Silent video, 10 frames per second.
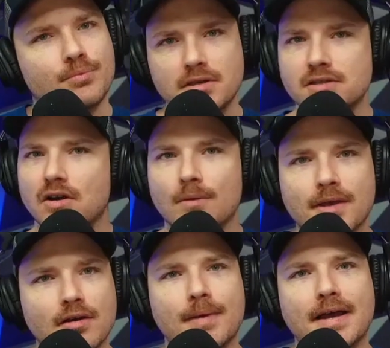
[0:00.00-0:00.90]
Please call me
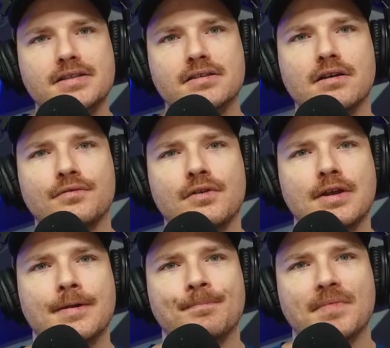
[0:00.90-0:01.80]
out on my stuff.
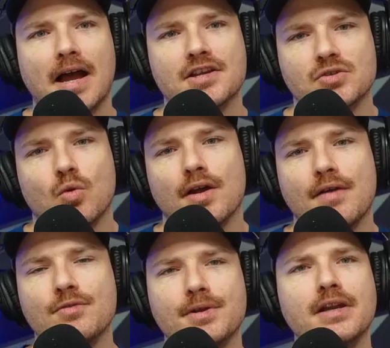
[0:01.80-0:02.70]
I just want
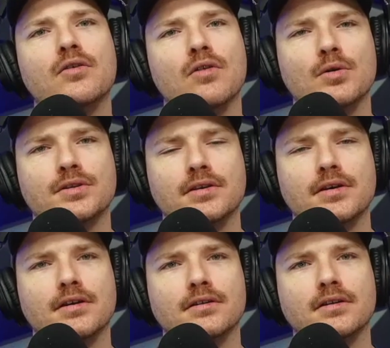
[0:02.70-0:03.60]
everybody to grow at
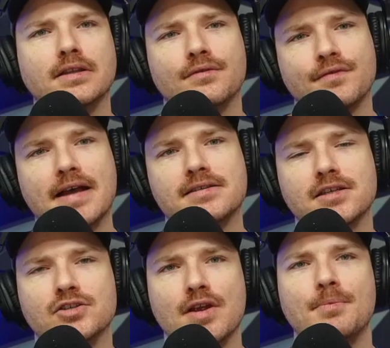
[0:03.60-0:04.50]
the at the
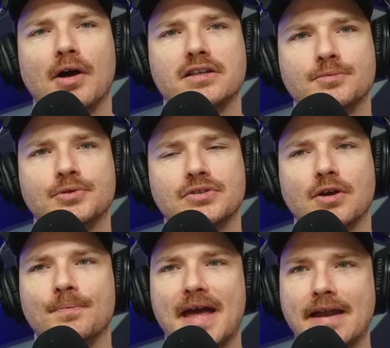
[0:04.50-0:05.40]
fastest rate possible.
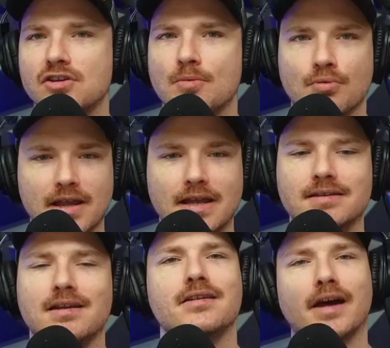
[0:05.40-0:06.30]
So that is our brand
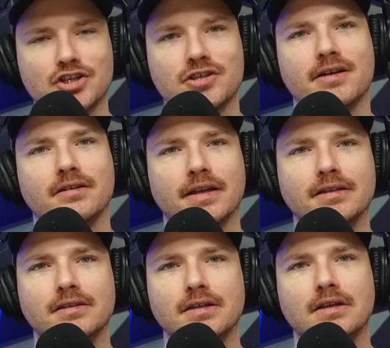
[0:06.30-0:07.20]
in a nutshell,
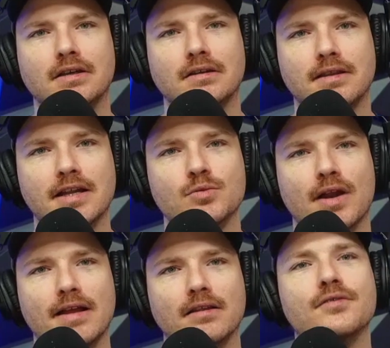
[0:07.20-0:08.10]
and that is what
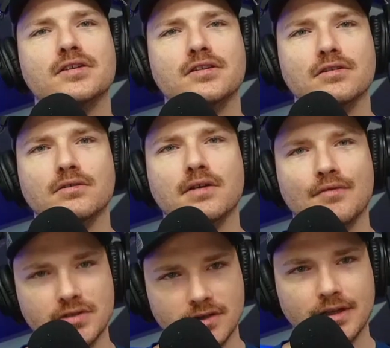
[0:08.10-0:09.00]
I love to do
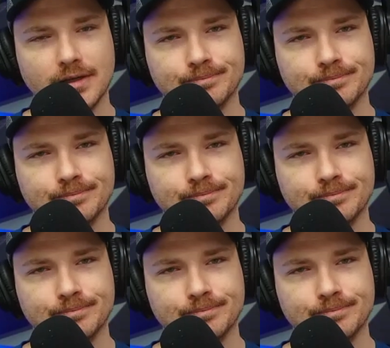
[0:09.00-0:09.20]
every single day.